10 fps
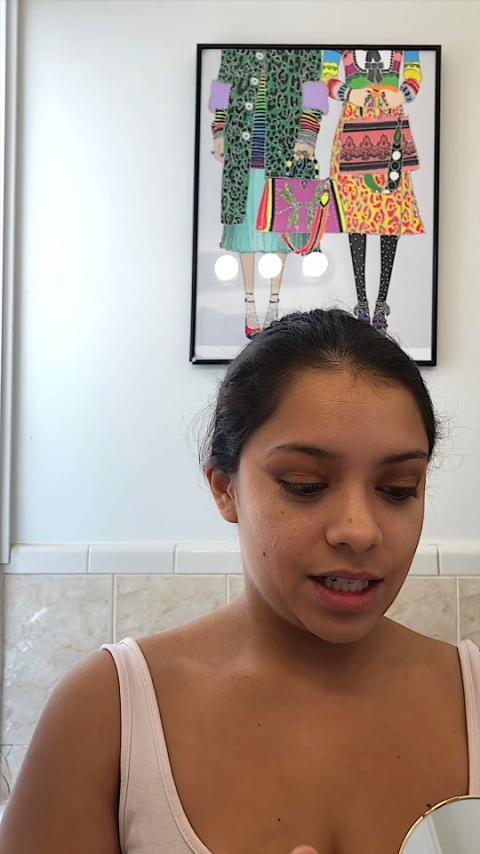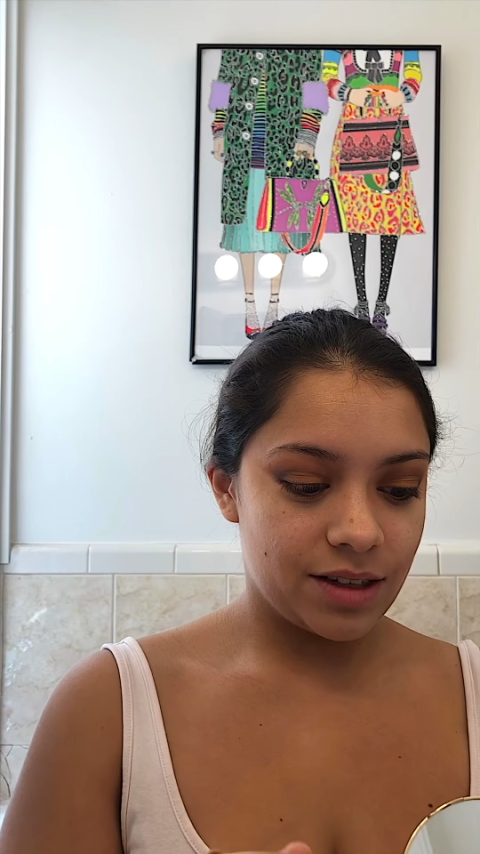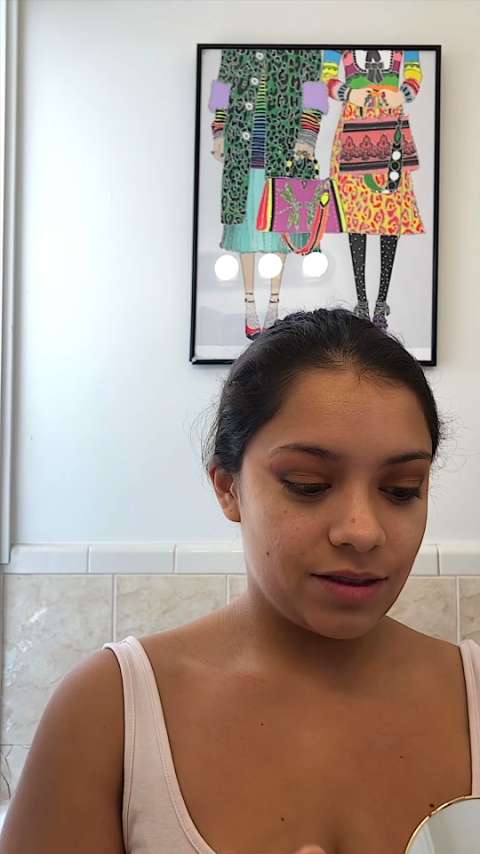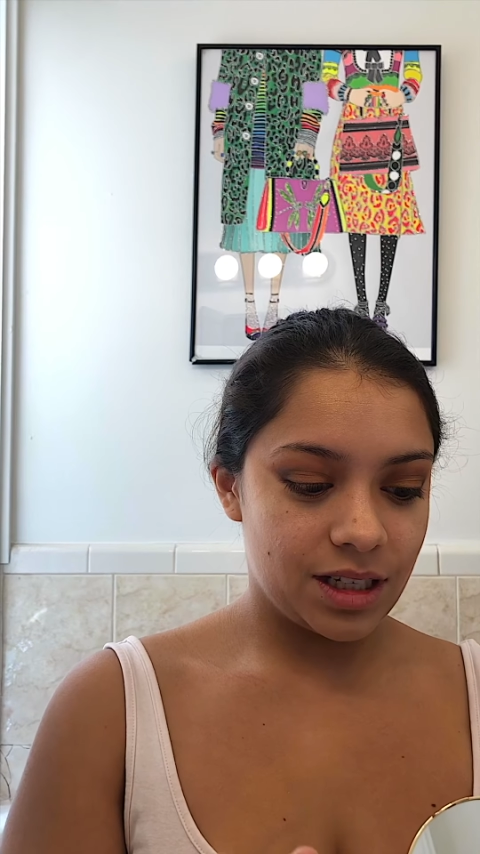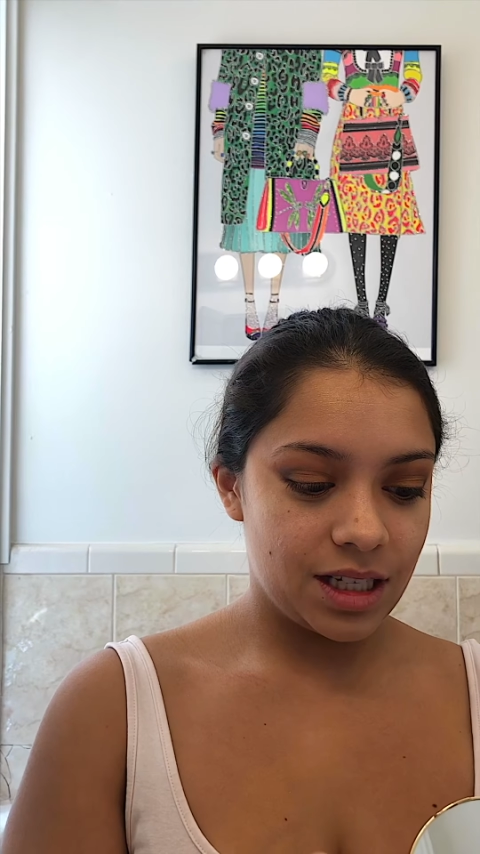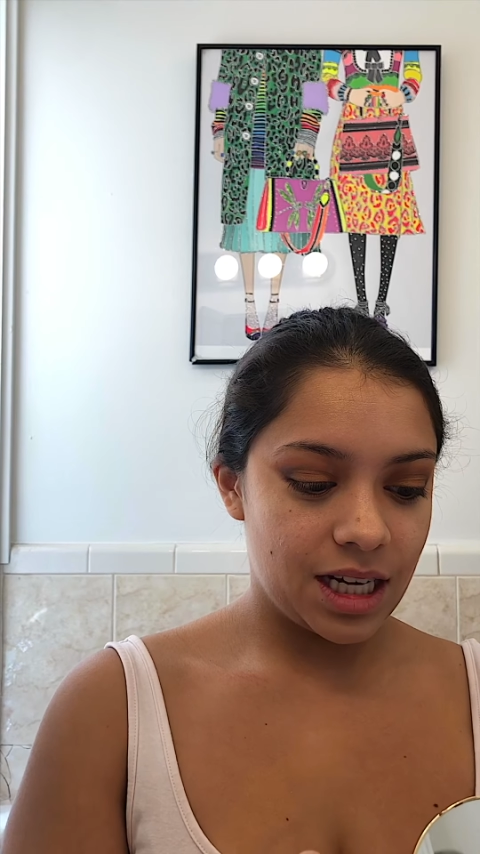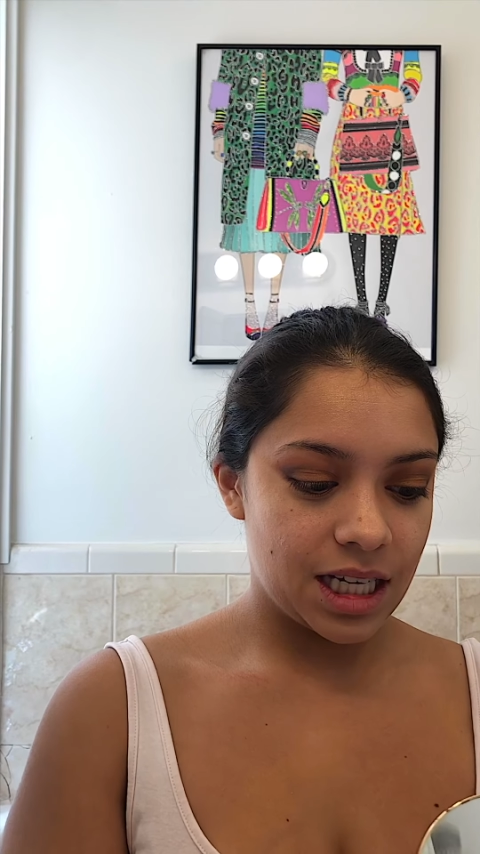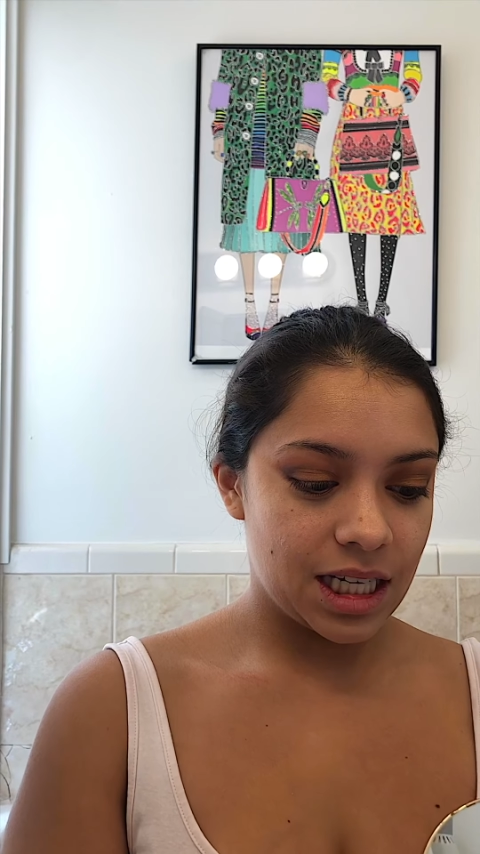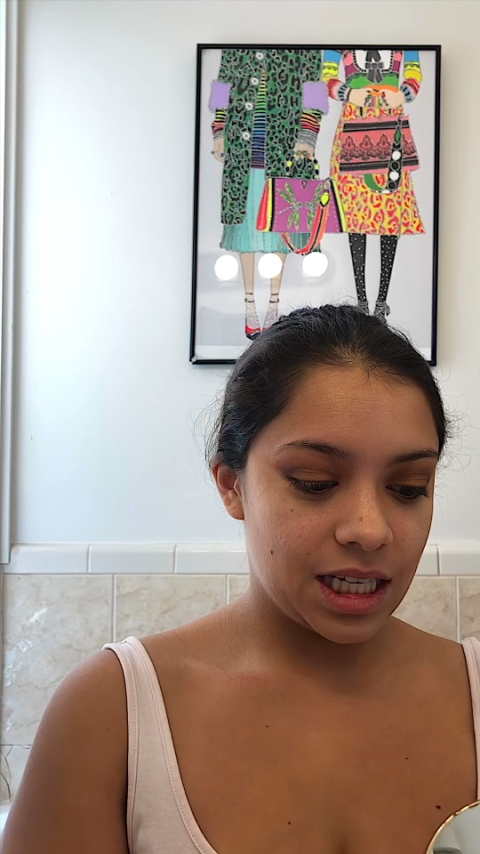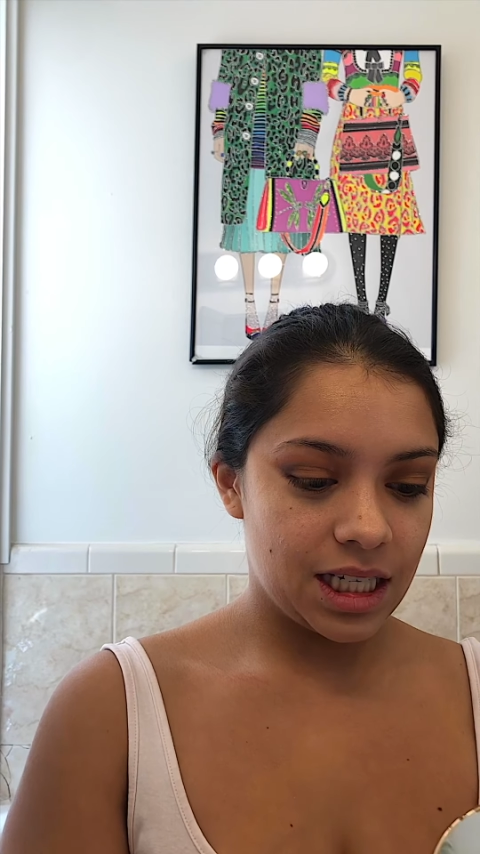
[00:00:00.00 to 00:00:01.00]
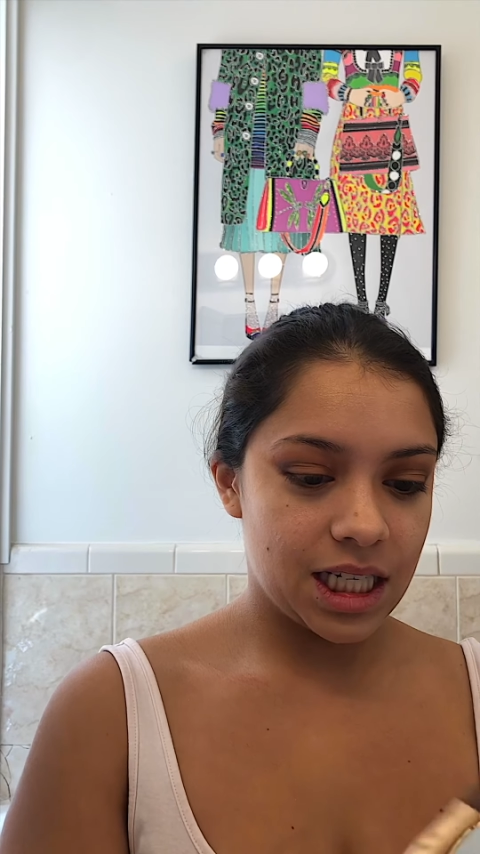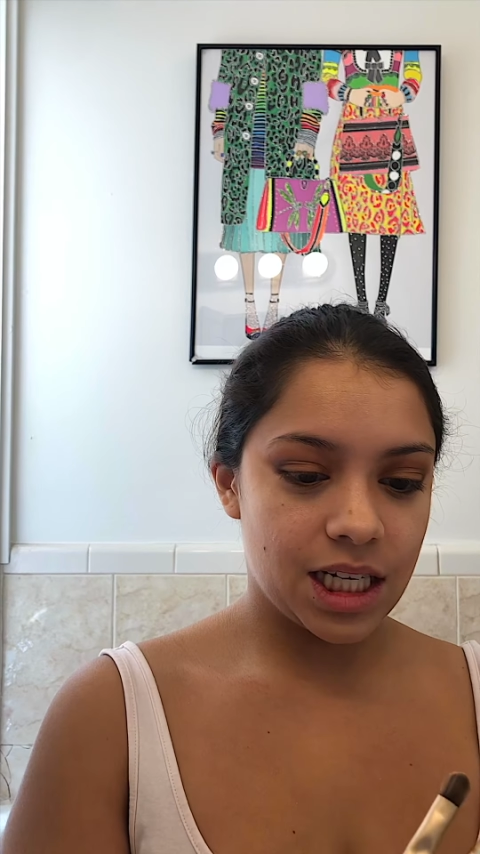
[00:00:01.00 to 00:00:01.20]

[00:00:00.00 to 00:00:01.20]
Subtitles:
of the Naked